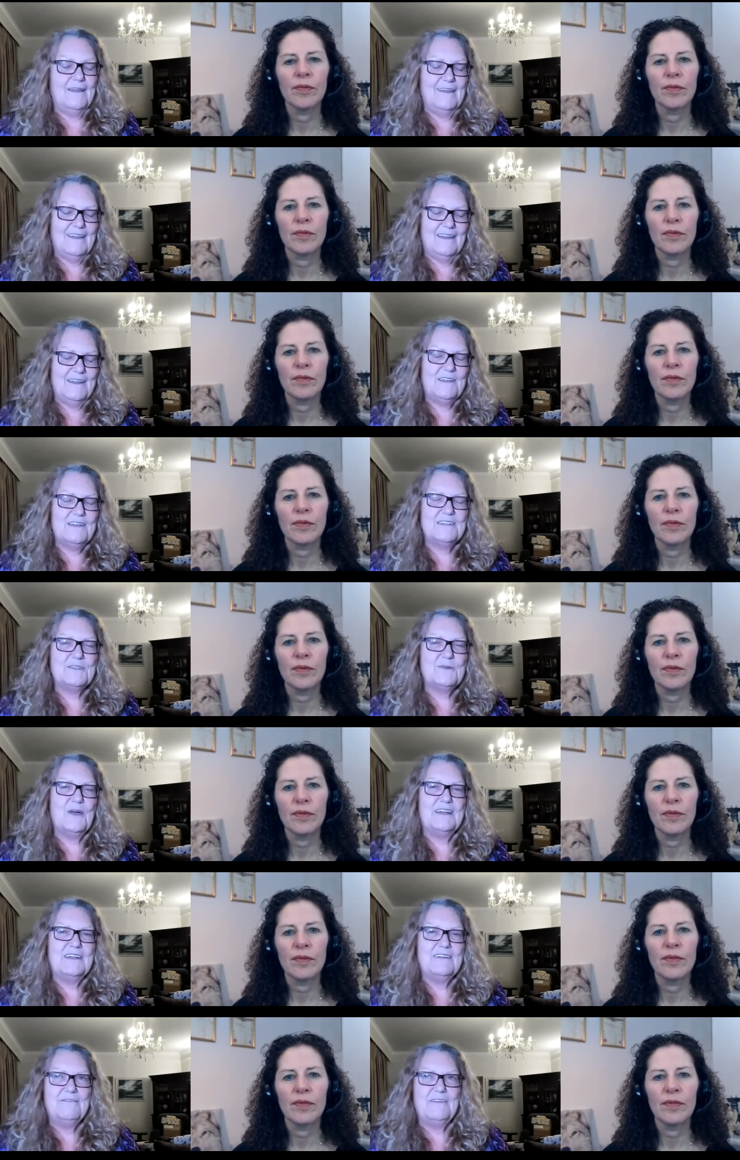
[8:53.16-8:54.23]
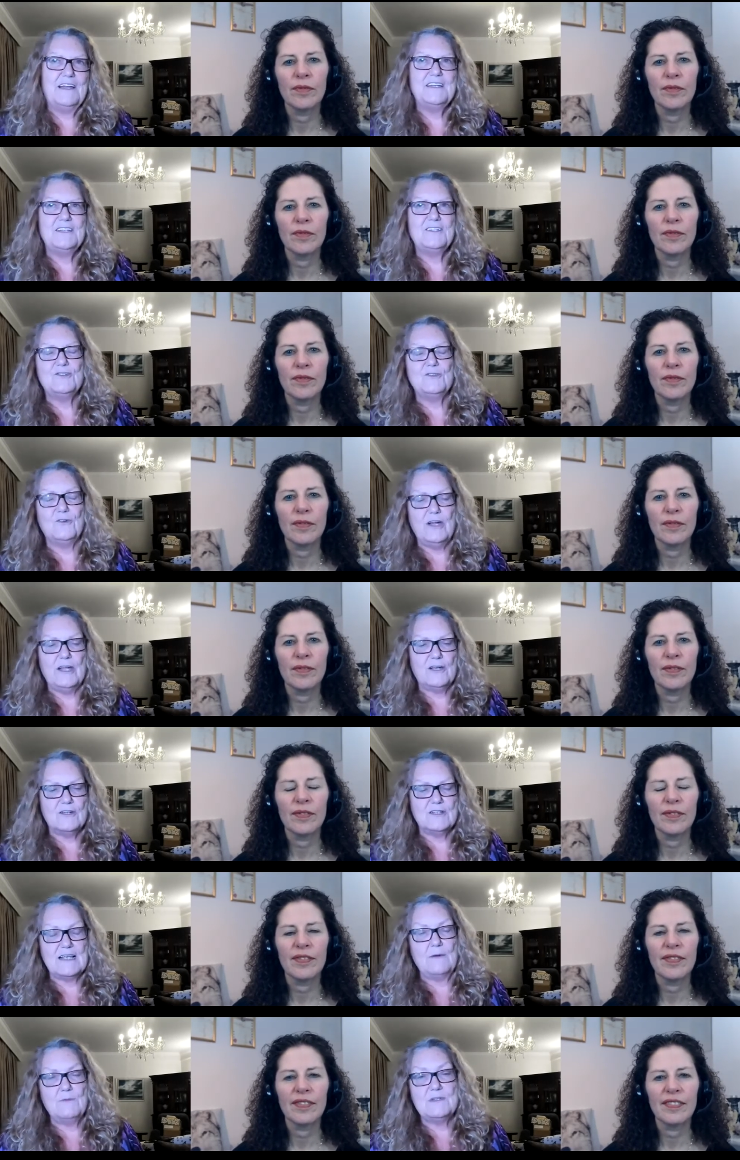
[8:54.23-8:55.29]
Speaker 1: it is quite a funny story because
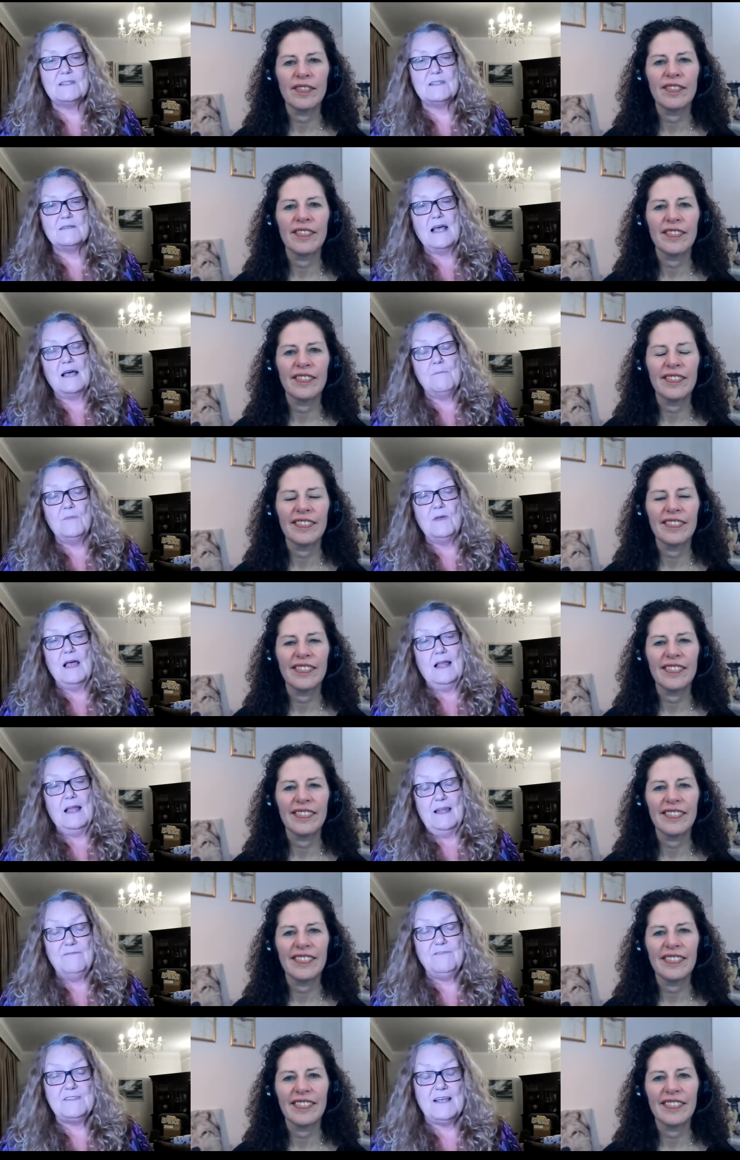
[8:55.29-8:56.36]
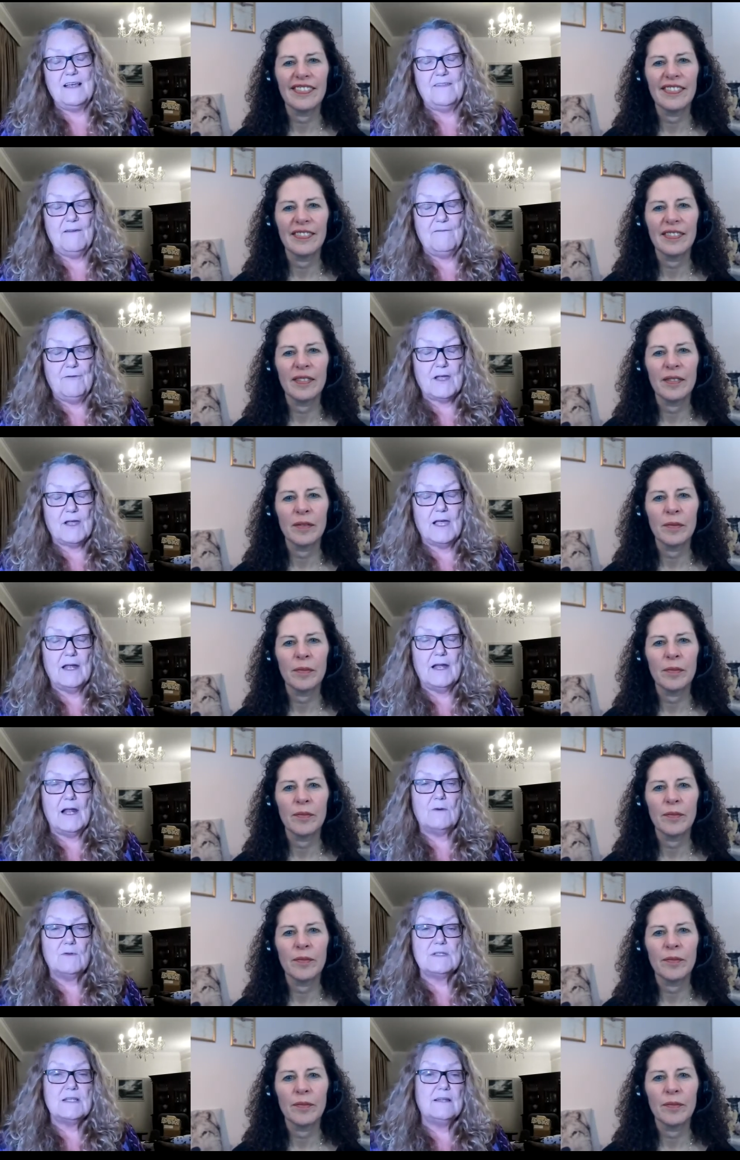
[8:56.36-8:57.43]
I was um, I left South Africa and I
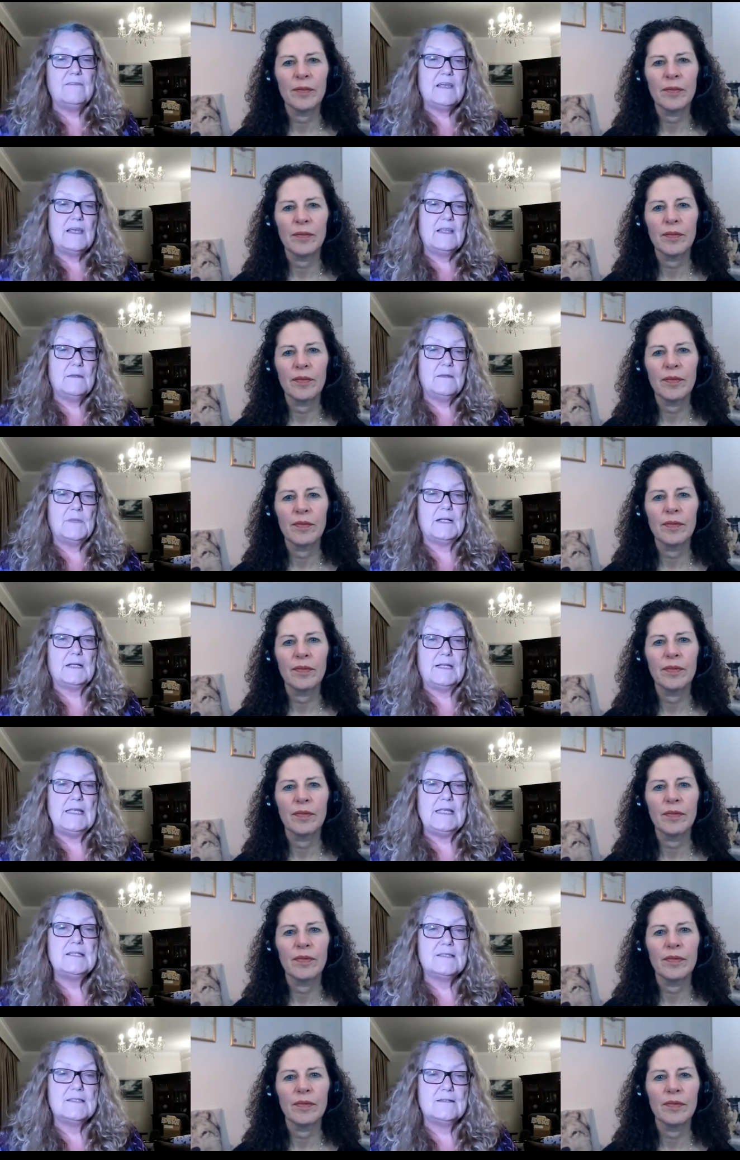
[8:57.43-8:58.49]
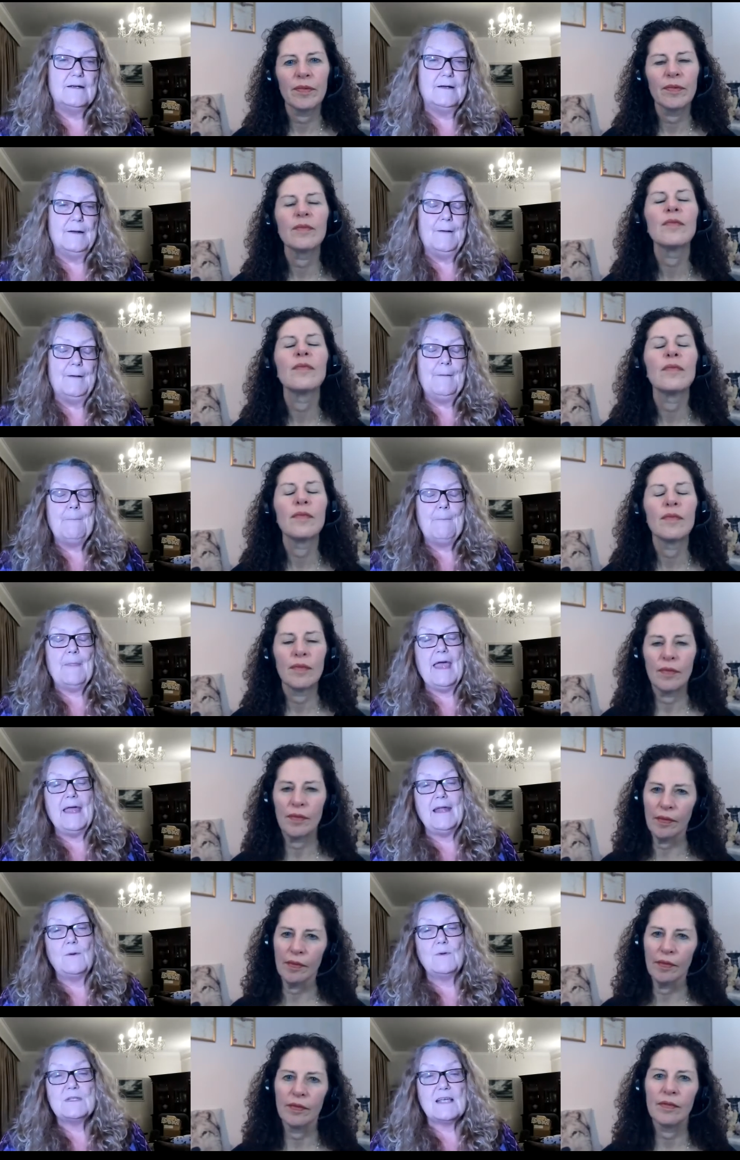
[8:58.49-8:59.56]
was living in the Middle East, and
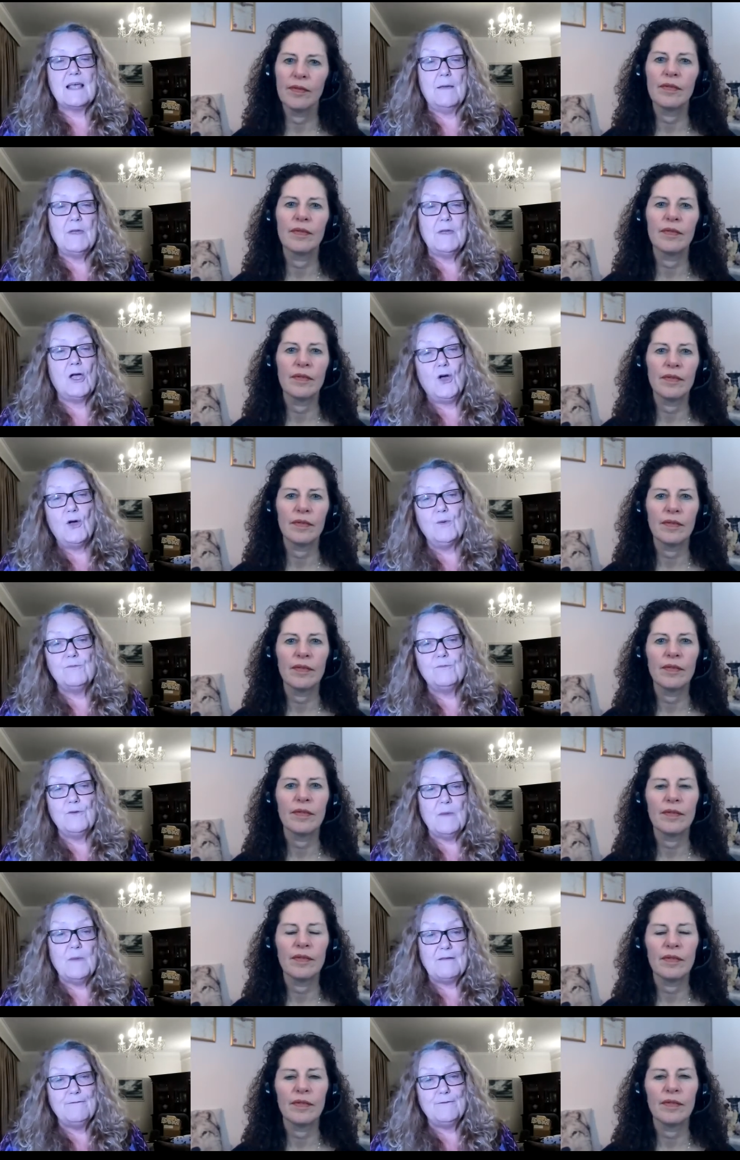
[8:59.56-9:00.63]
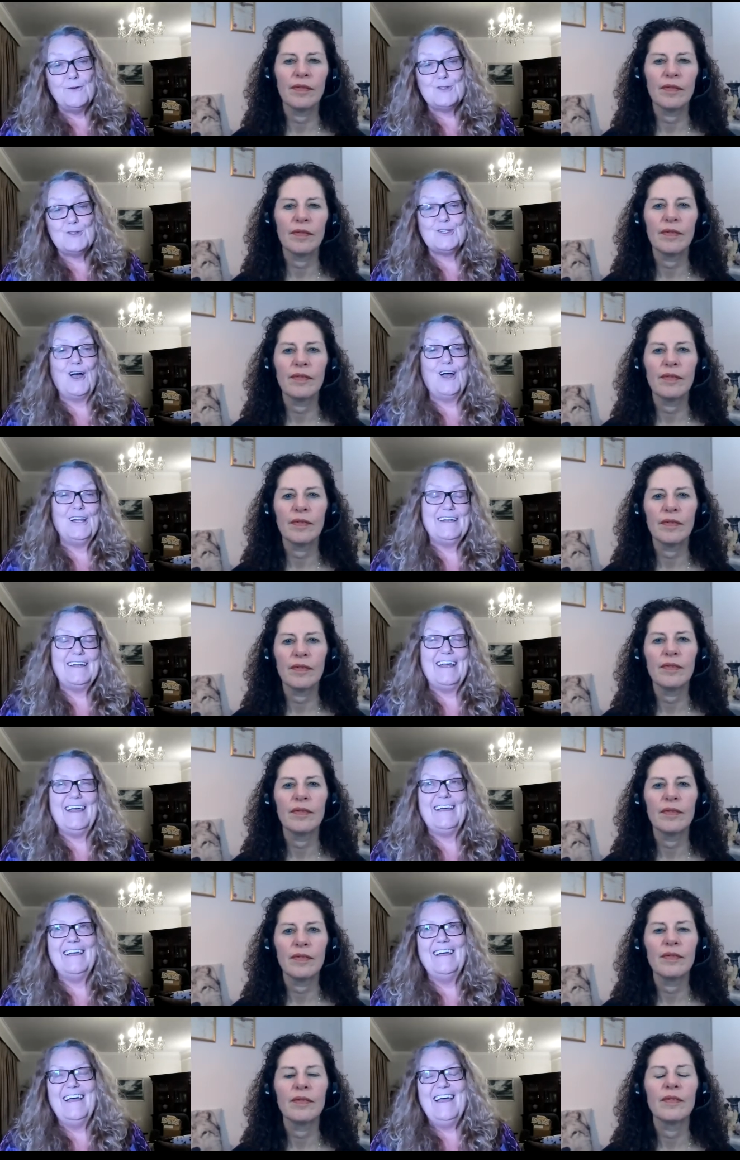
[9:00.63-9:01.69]
I was coming home for my first holiday,
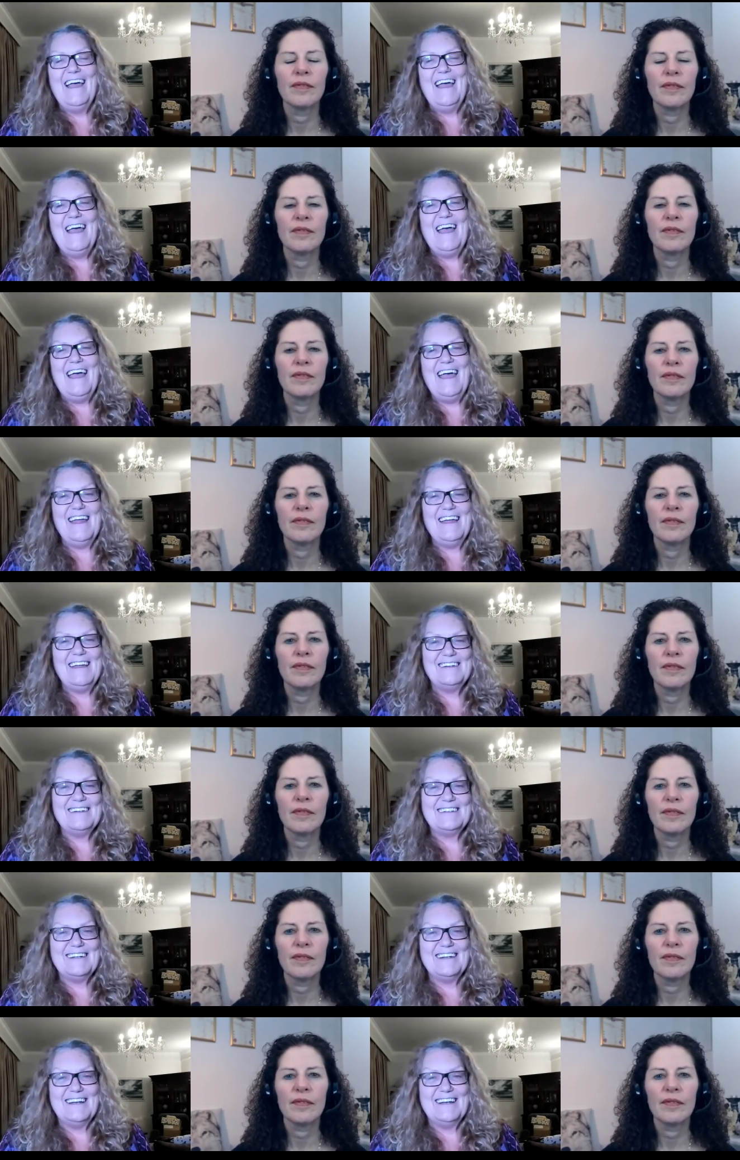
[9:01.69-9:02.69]
and